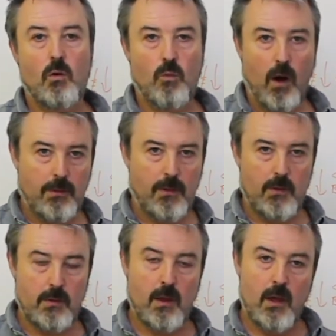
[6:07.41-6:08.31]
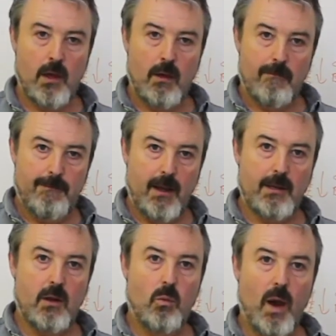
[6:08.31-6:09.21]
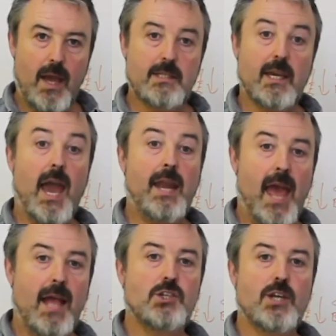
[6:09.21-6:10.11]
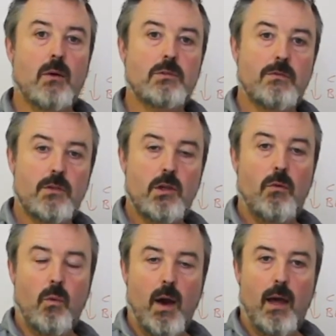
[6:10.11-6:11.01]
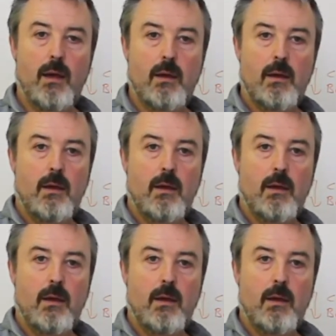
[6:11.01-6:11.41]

rather than finding a way to get an edge out of the software